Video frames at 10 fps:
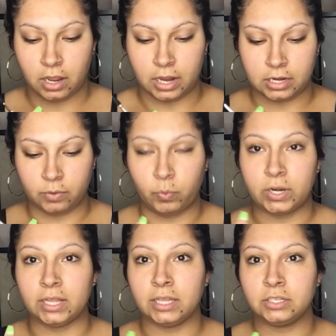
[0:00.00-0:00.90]
and what
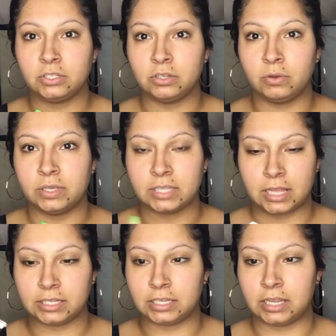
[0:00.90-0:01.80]
I like to do is I
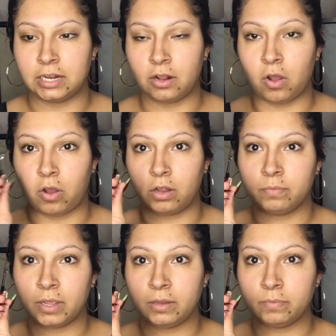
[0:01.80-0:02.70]
like to get it
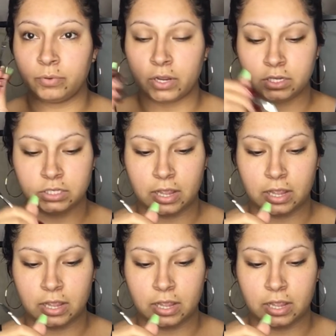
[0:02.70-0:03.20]
on my brush,